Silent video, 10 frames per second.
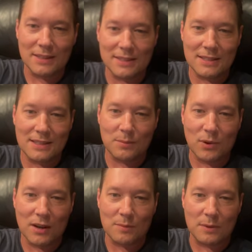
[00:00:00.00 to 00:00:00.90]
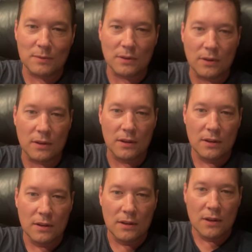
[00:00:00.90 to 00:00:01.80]
This is the problem. What? How do you oh.
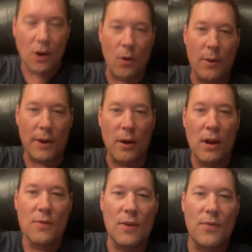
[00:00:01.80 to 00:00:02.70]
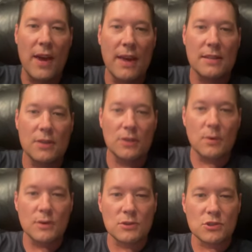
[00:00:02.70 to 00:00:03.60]
supposed to do? Oh, here we go. Vivek is the only
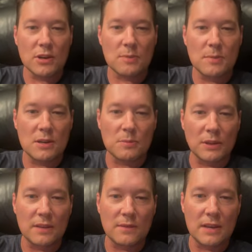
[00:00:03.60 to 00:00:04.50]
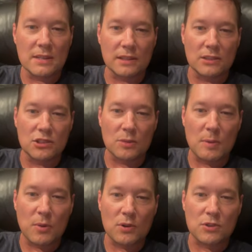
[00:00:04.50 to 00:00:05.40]
one who has tricked me into believing he's a
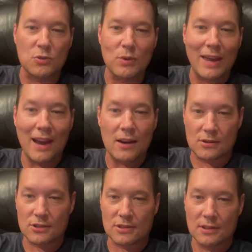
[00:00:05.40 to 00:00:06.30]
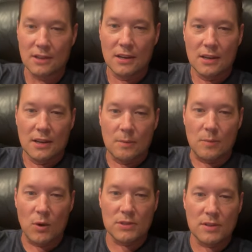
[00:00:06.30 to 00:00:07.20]
legitimate person who cares.
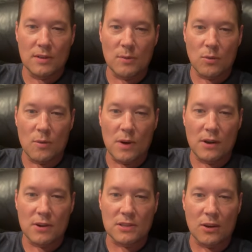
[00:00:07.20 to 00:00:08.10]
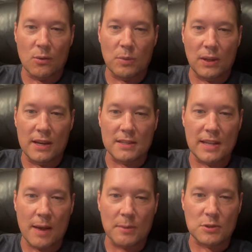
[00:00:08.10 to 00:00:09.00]
Most of them are warmongers or plain
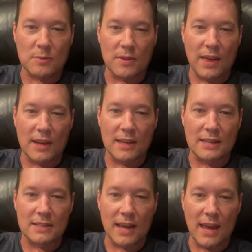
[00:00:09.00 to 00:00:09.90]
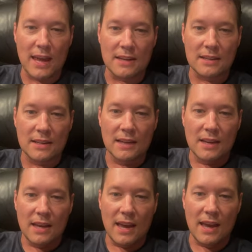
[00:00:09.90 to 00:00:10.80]
establishment. That needs to end.
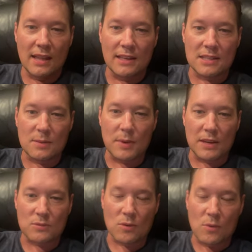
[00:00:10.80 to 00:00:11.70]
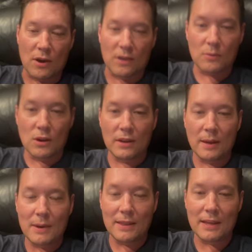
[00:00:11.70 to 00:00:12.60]
Haley is the biggest warmonger. Well,
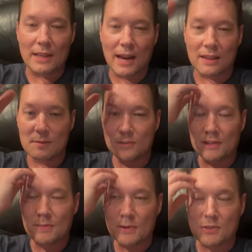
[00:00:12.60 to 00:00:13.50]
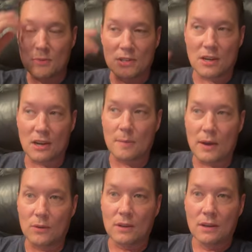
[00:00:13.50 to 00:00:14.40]
I mean, I think a lot of them, especially when you talk
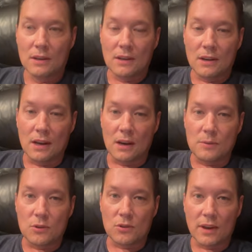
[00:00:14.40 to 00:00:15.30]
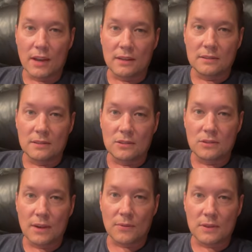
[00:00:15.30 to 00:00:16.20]
about uh, Ukraine, you
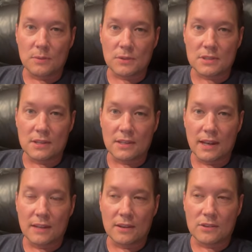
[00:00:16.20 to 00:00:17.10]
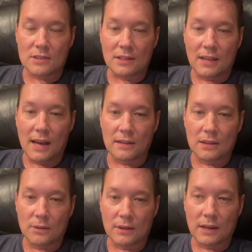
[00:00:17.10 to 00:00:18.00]
definitely will see that there's a lot
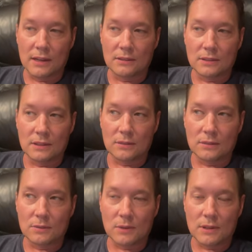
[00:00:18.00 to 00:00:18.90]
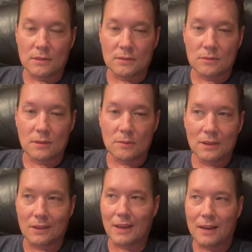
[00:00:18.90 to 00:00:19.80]
going on. Uh, when it,
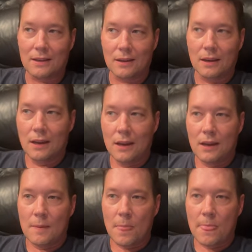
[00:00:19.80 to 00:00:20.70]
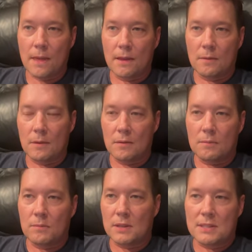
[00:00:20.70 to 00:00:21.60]
look, I,
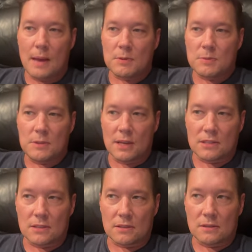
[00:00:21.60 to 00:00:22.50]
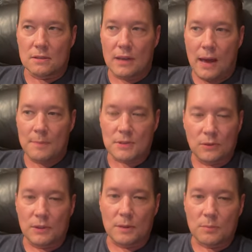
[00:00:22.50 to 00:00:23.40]
the establishment does
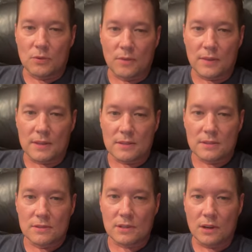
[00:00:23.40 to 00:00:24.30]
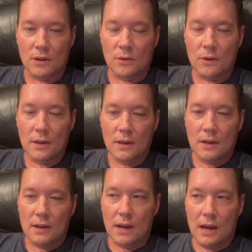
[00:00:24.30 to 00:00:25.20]
absolutely approve of this, so
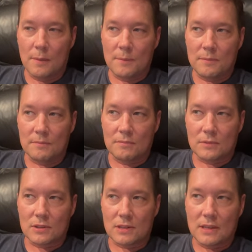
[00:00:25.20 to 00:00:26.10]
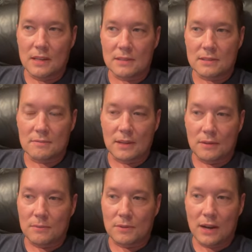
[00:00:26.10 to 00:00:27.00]
um, there he's you
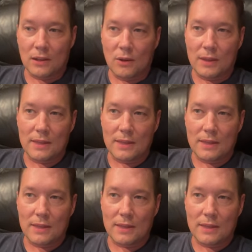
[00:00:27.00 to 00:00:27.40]
know they're not alone.